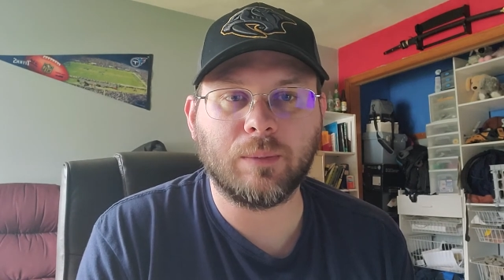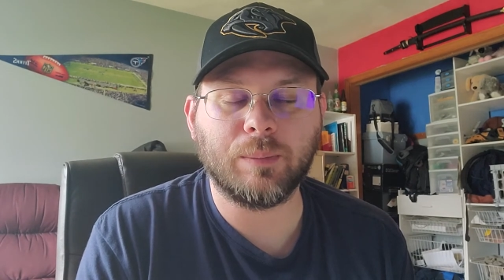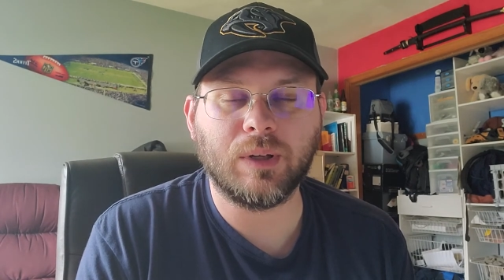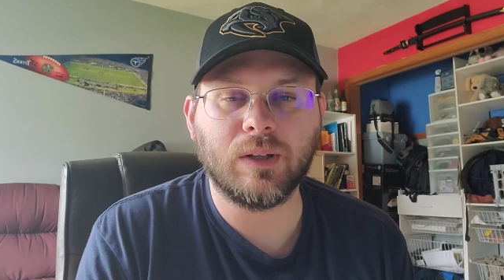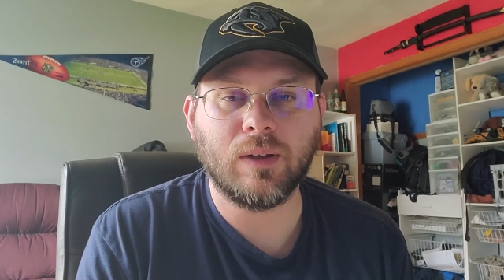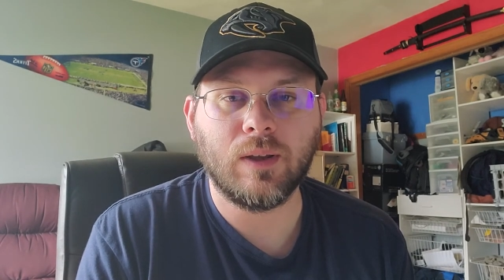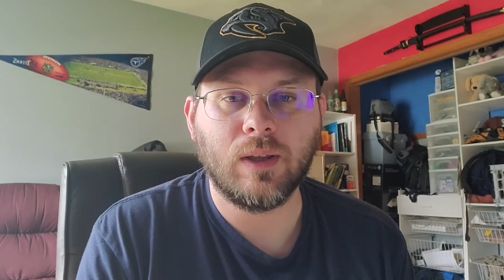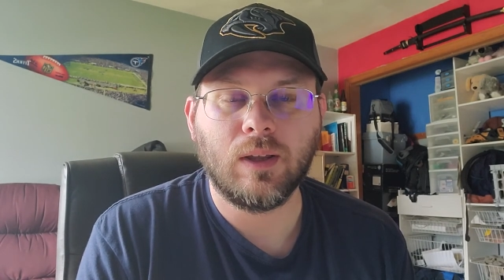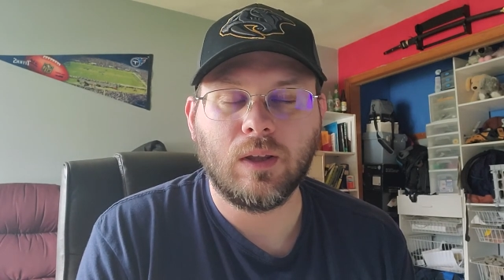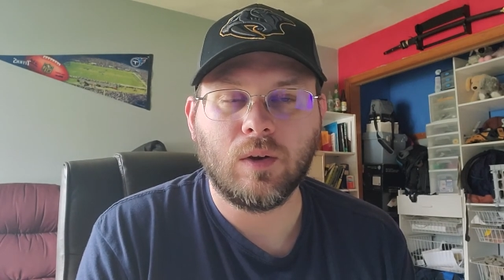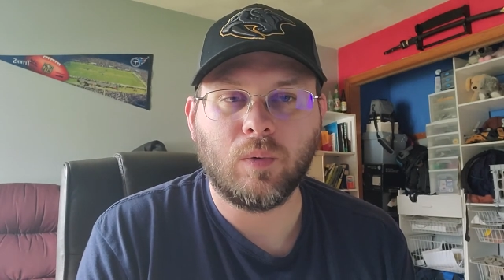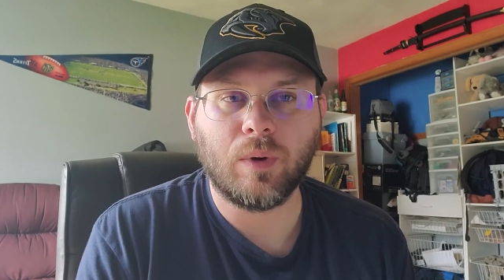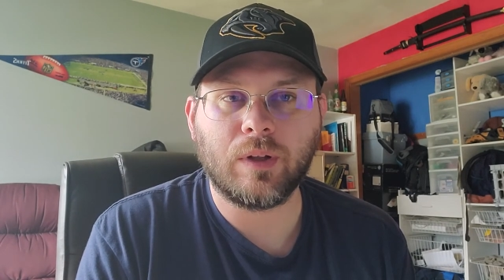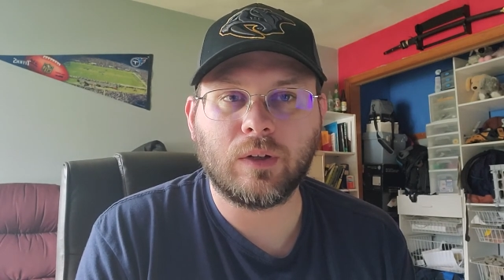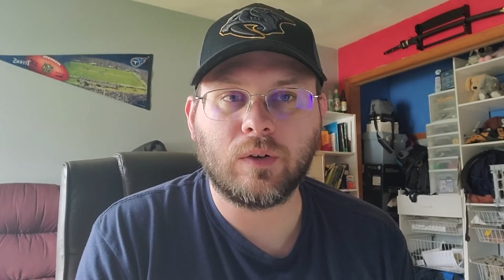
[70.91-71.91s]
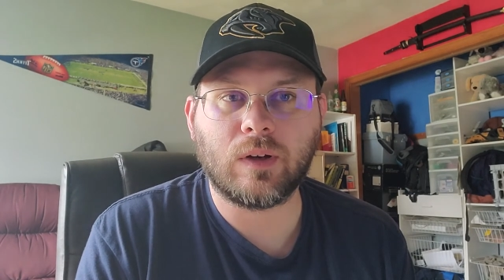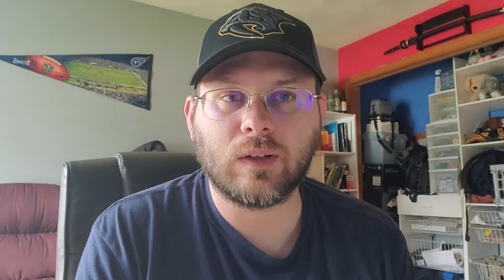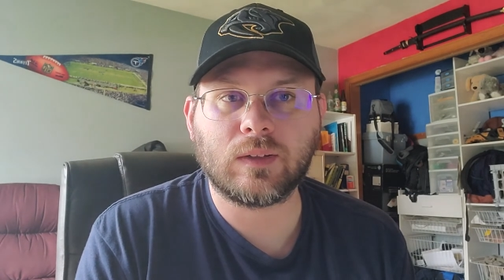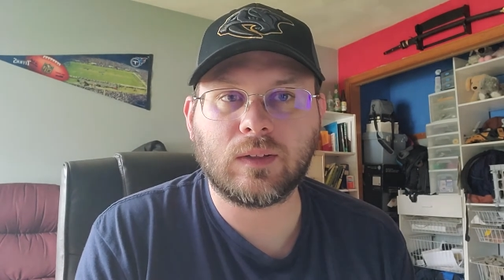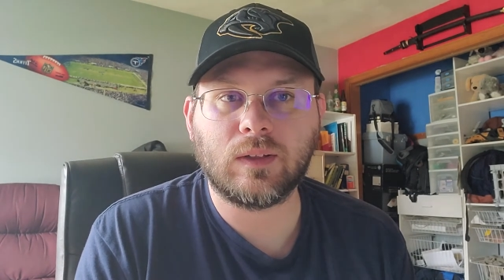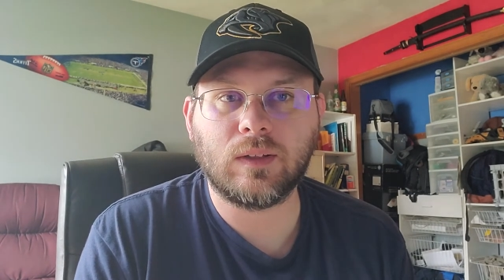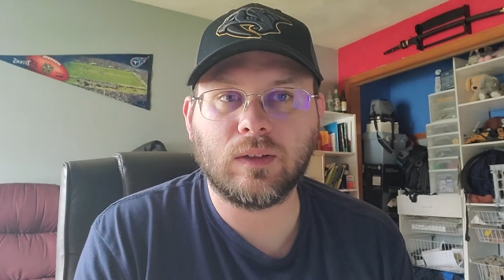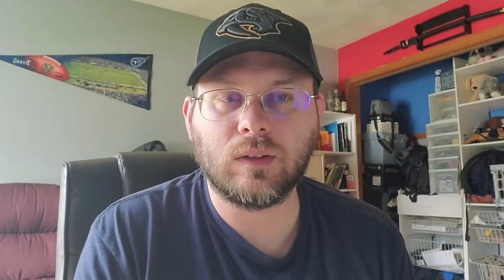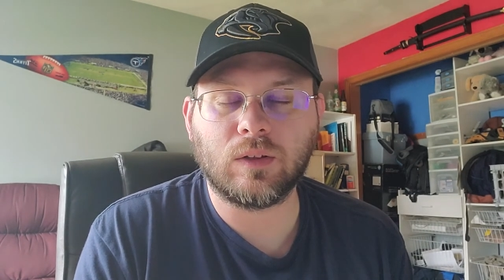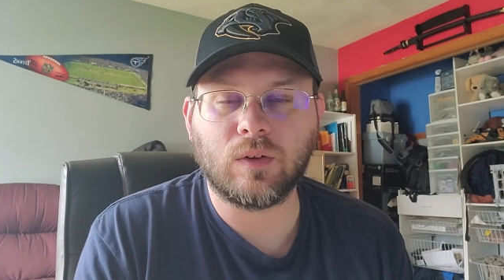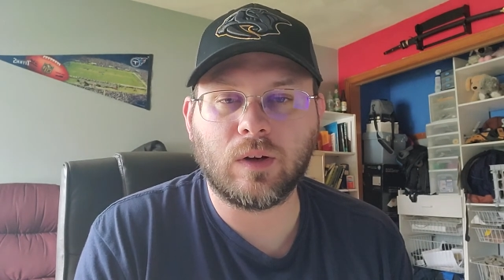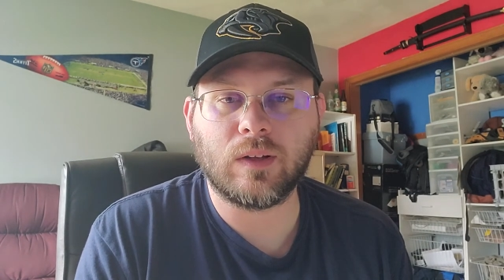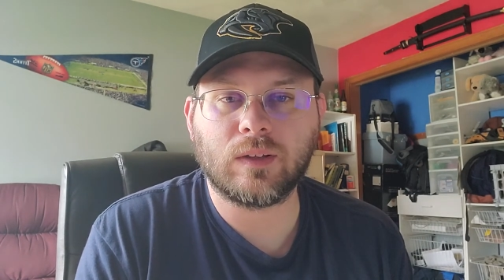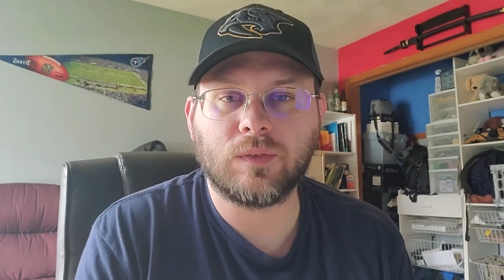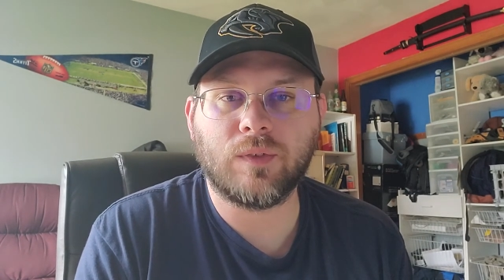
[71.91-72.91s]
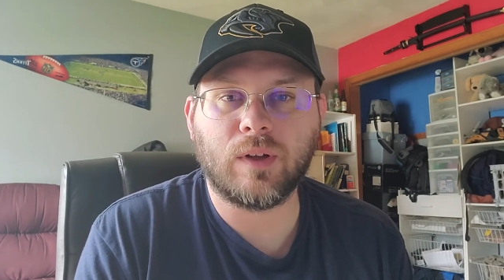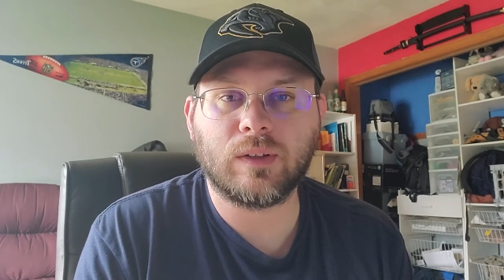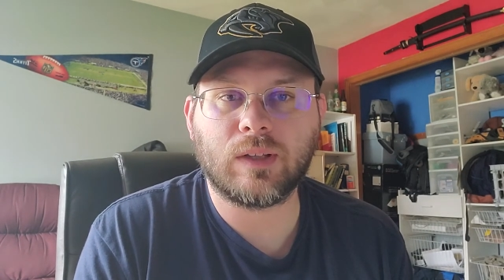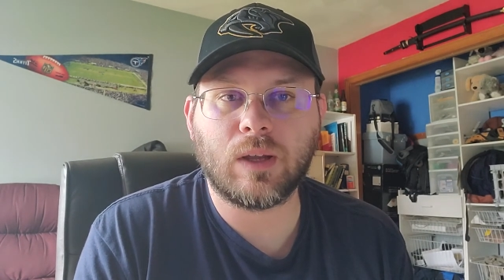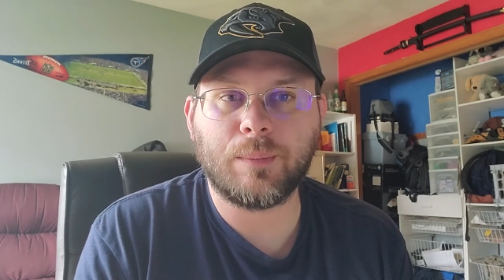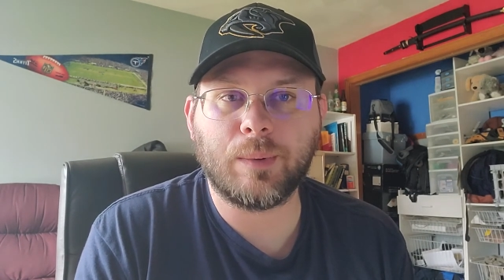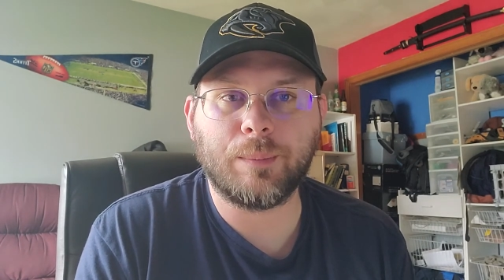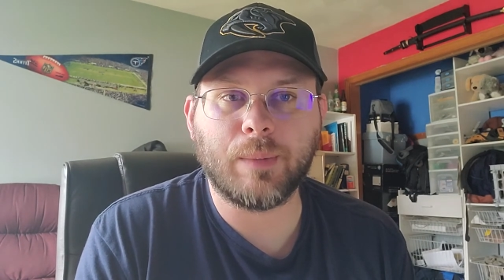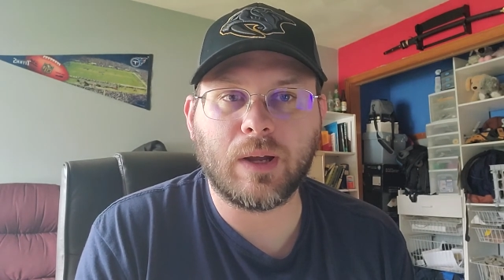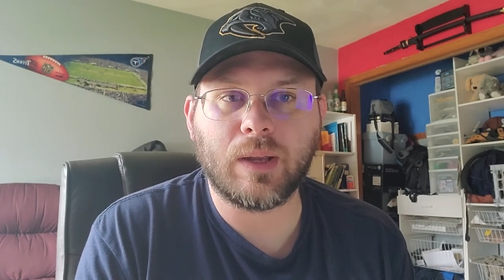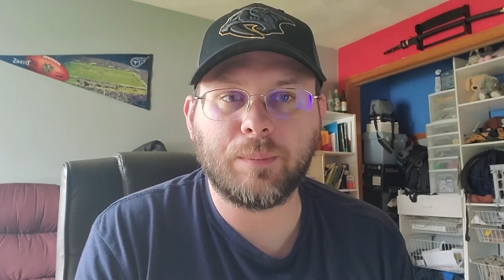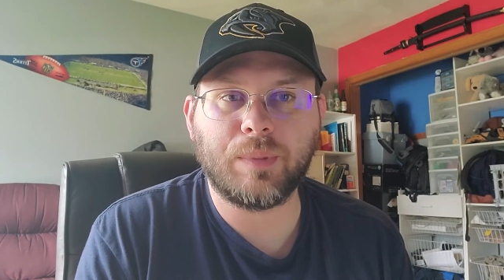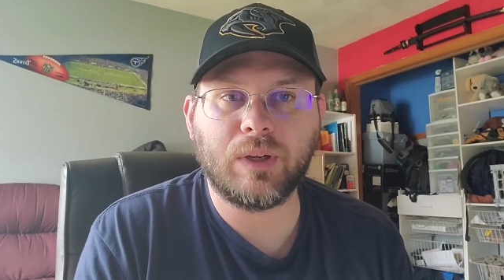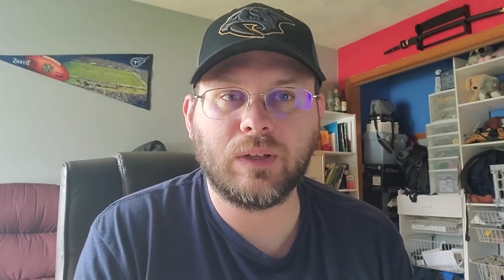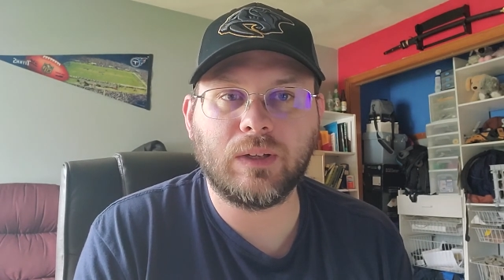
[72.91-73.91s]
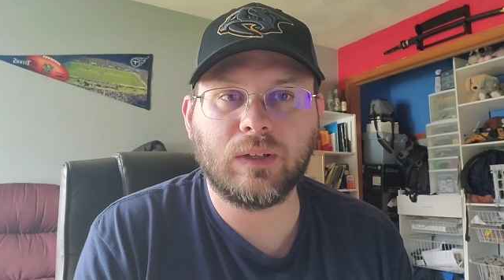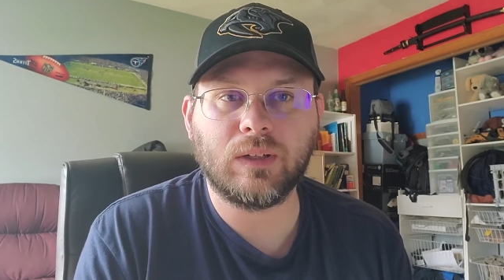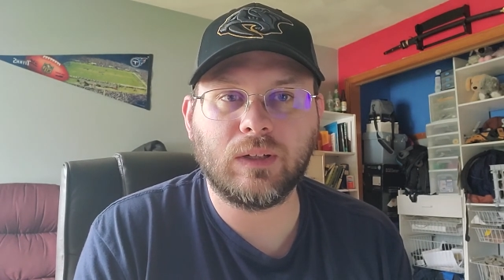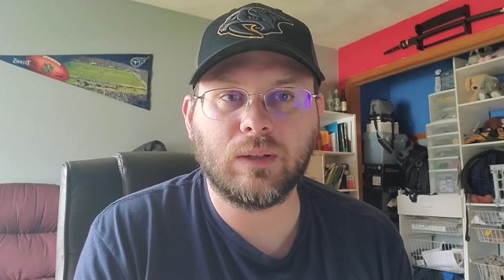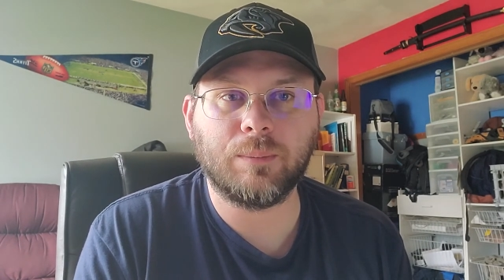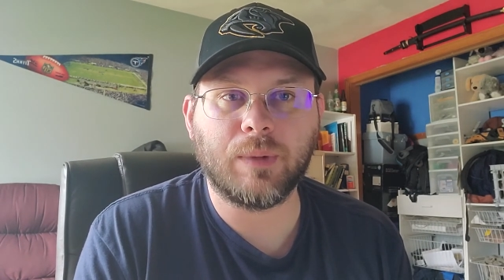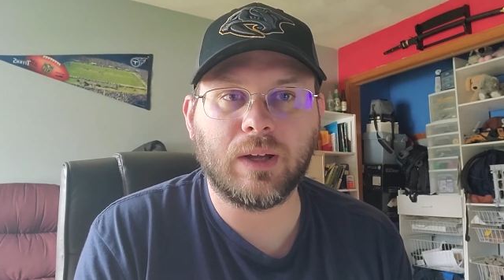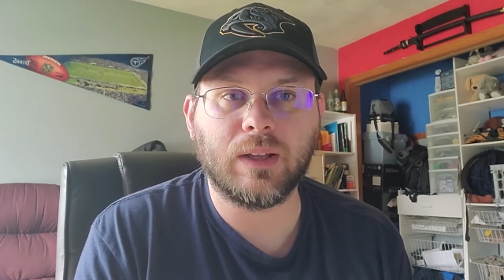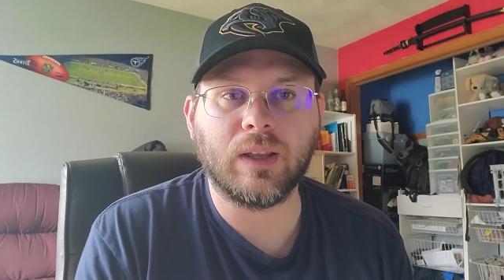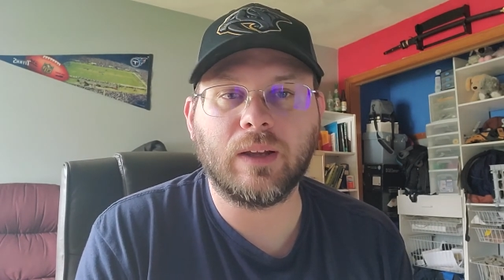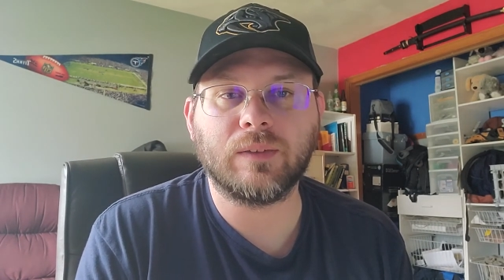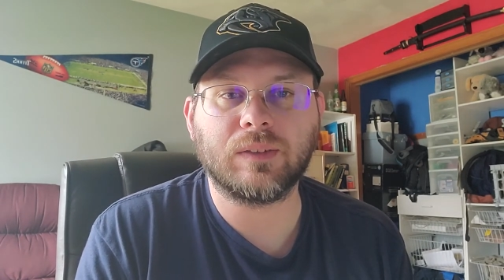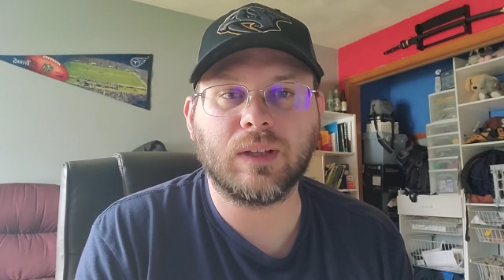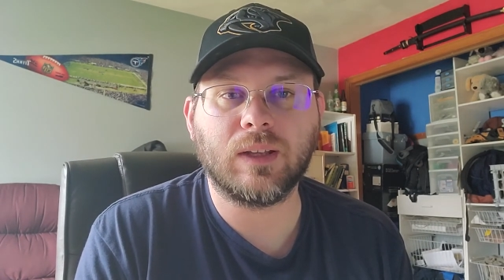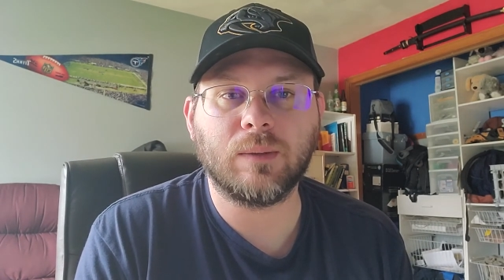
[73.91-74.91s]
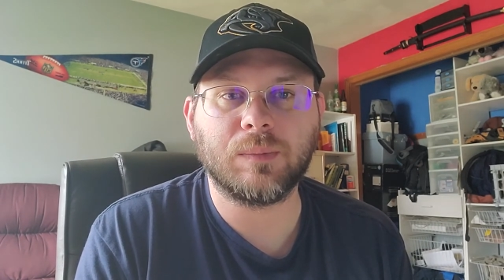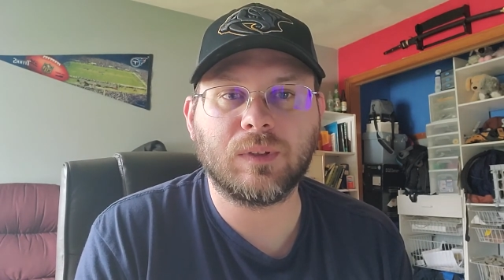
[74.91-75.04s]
But Wayne Gretzky, the greatest of all time, in my opinion, in my lifetime.